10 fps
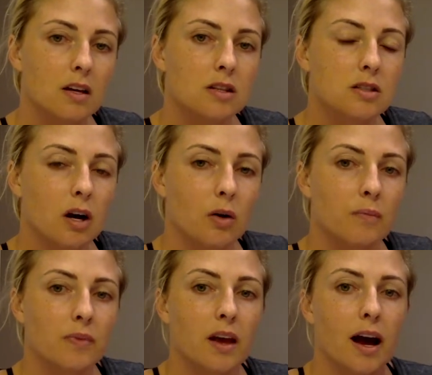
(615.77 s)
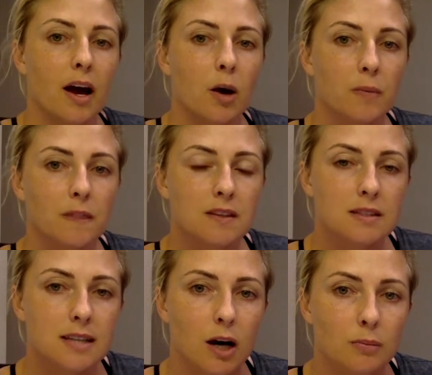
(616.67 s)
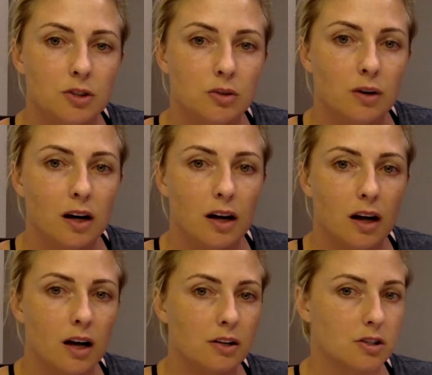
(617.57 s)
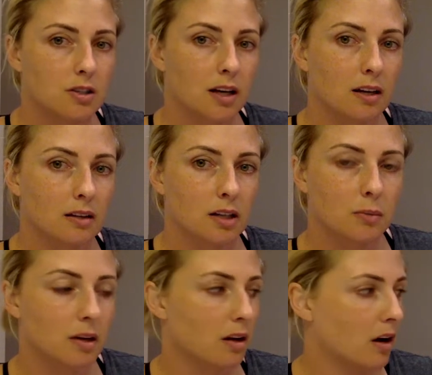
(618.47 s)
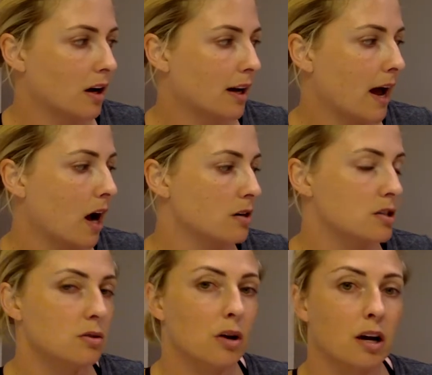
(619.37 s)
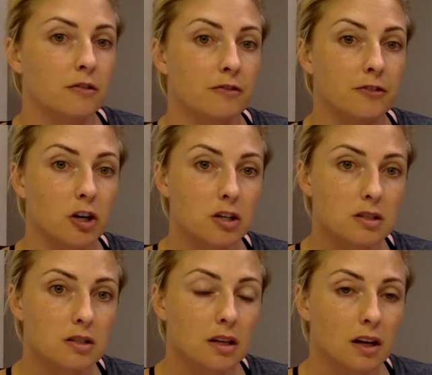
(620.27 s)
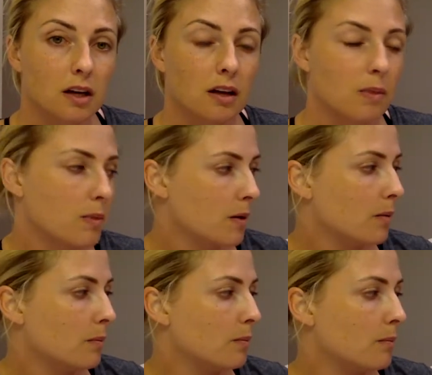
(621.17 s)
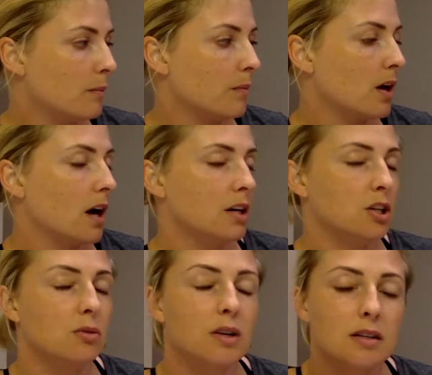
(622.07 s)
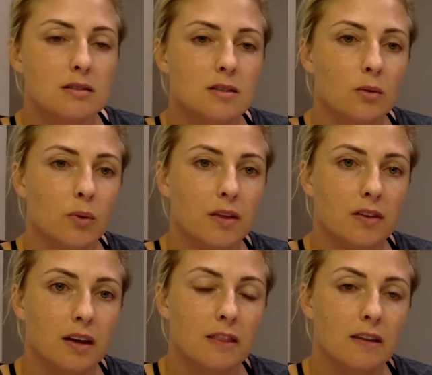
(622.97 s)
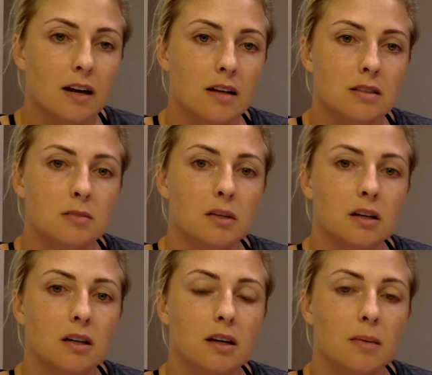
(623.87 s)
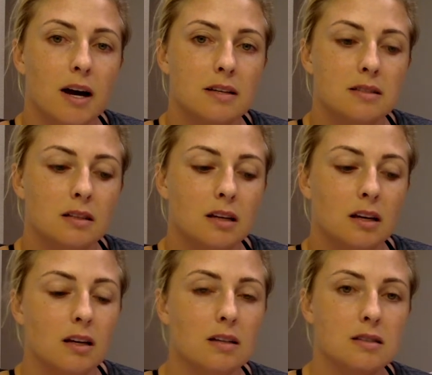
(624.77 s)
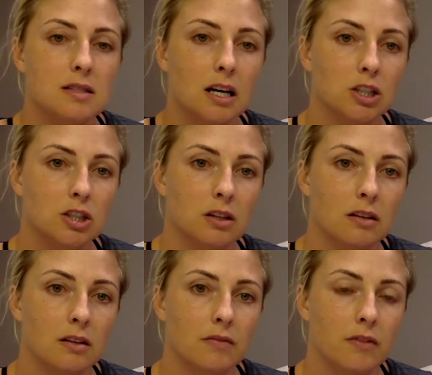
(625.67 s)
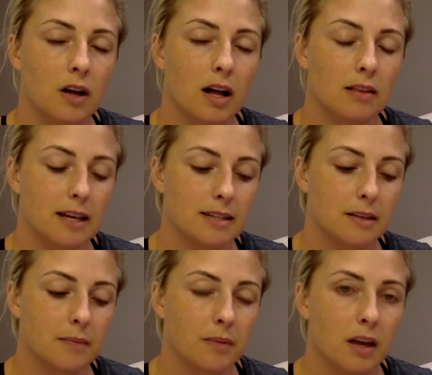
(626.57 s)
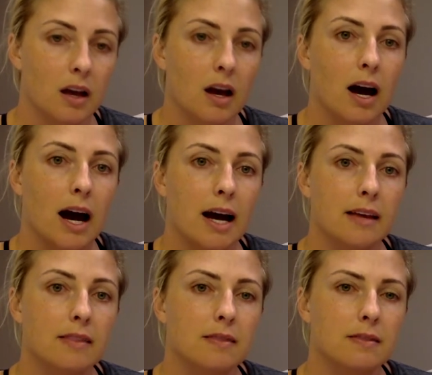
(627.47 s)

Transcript: So I hope that this has helped you understand a little bit on how to convert the units within the customary capacity section lesson. I'm